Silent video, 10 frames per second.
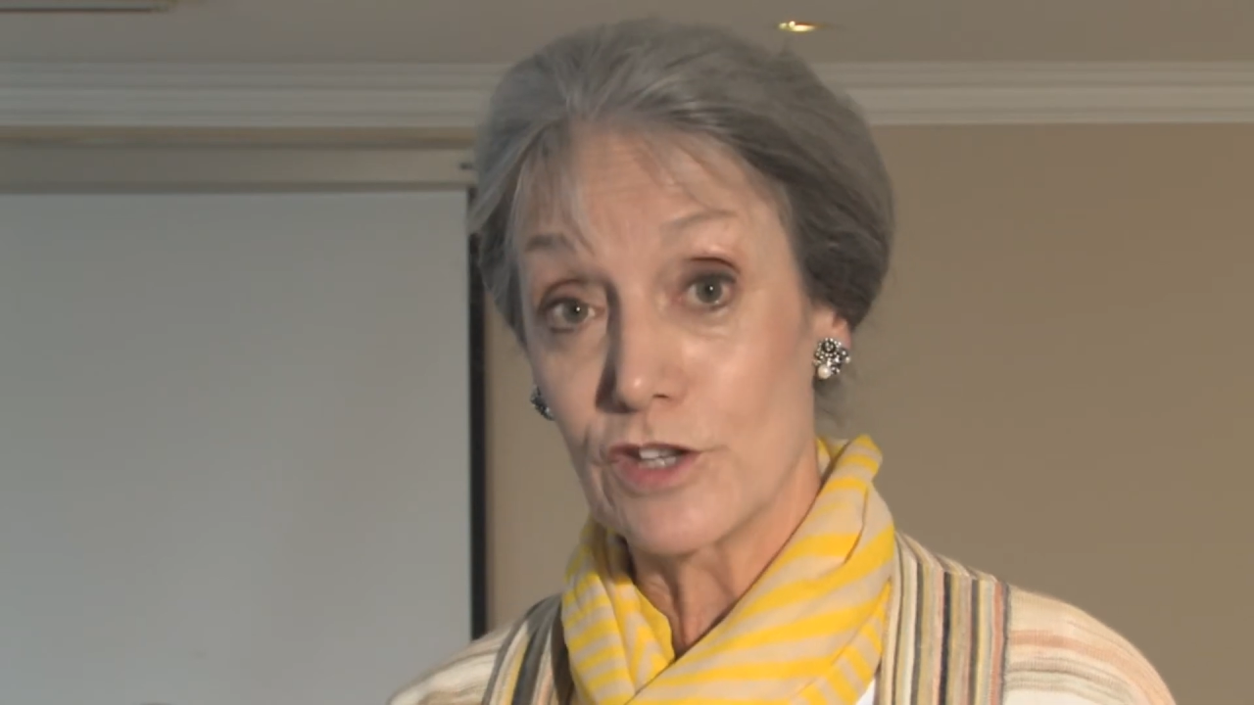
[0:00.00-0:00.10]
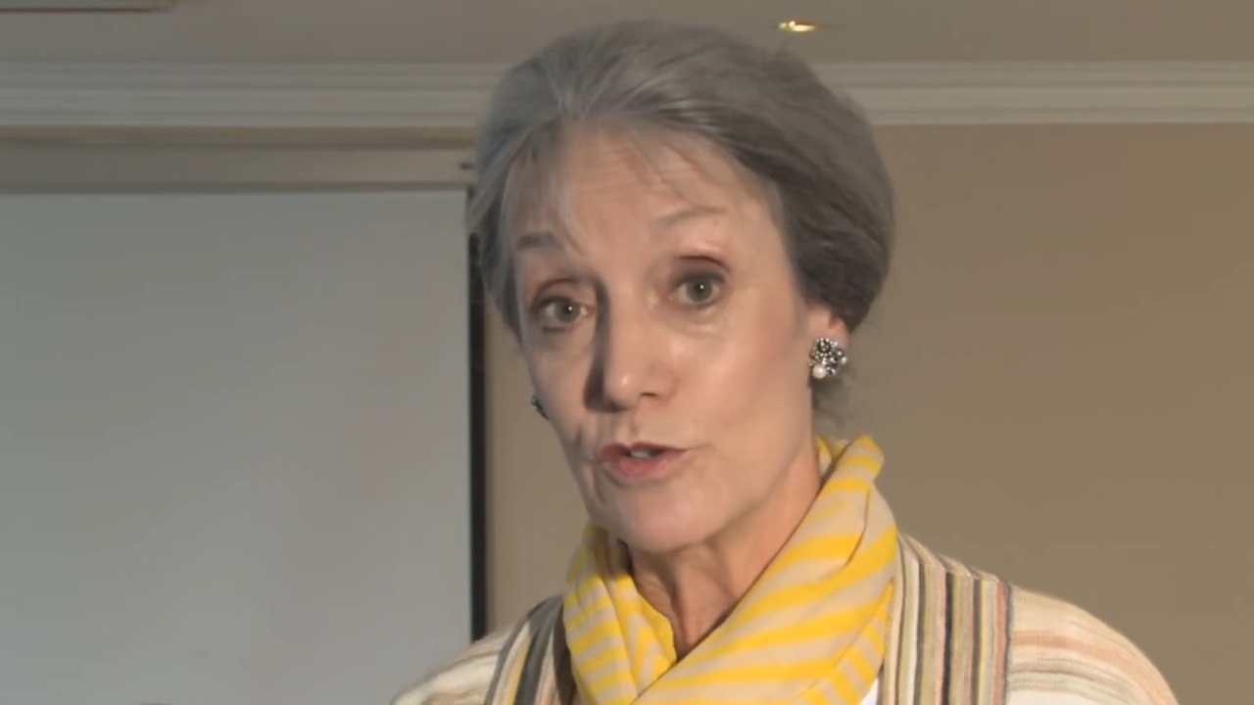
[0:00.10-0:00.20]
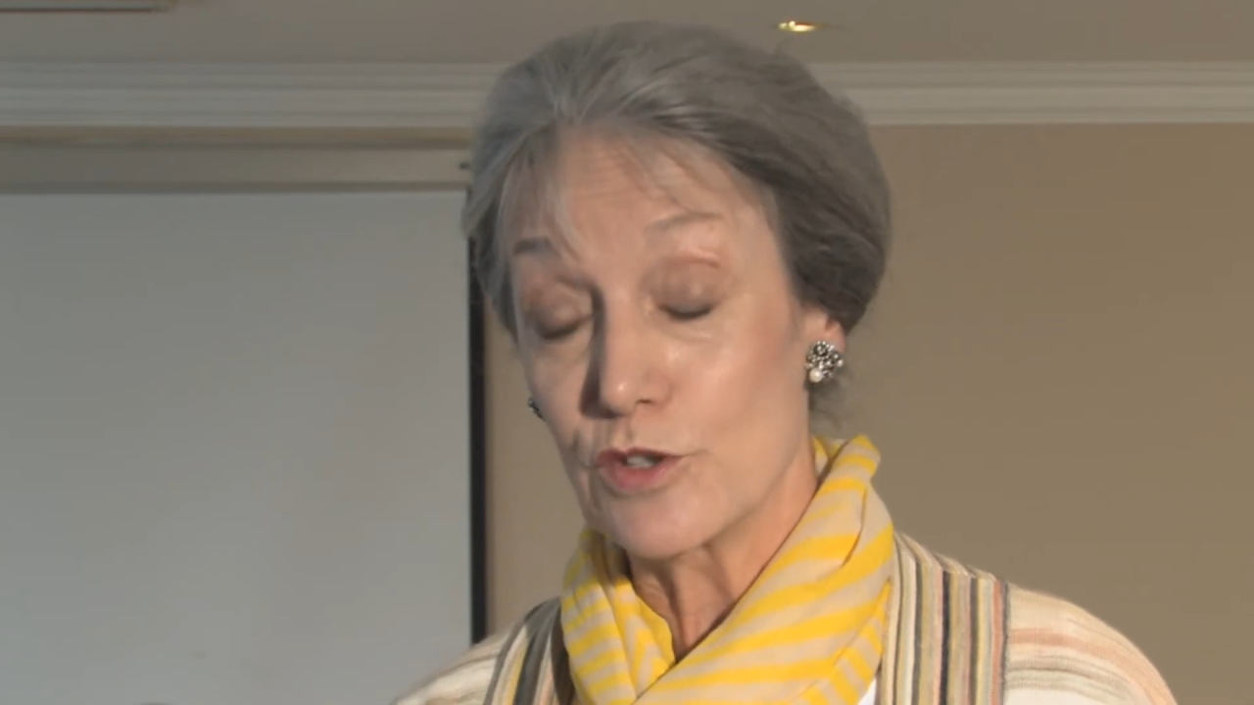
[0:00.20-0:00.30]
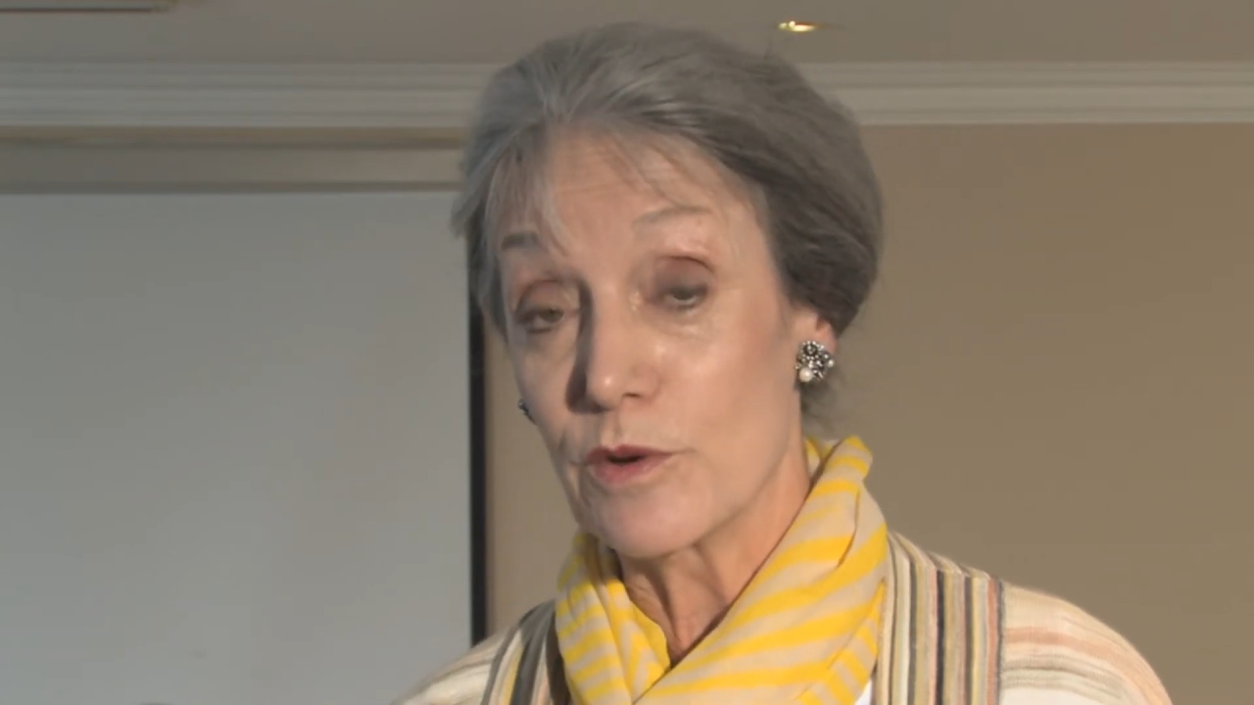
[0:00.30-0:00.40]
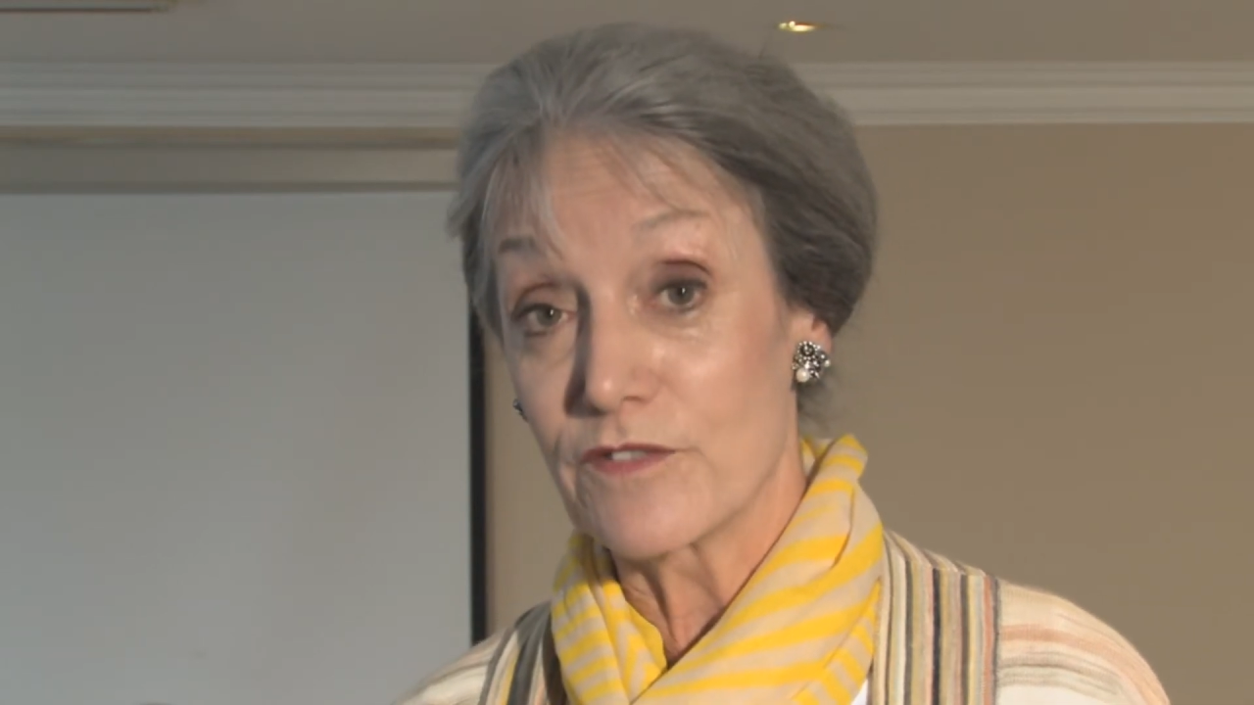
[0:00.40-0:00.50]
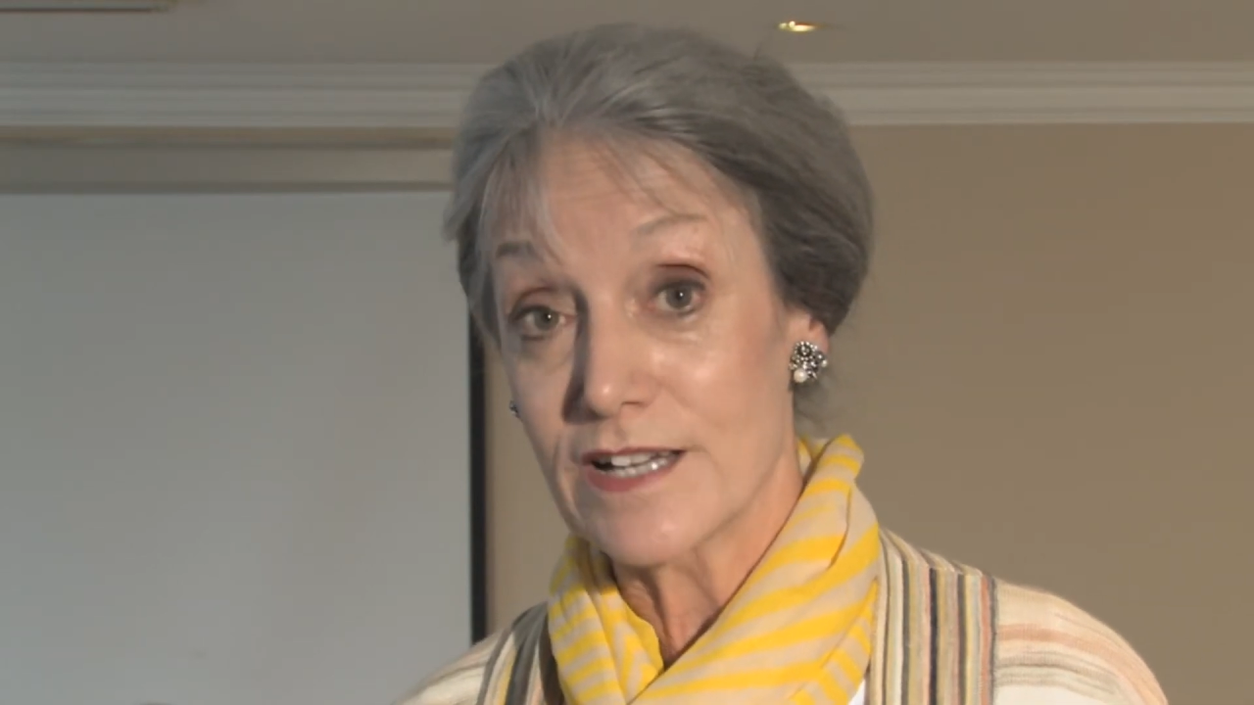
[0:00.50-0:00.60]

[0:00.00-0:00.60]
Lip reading: those who have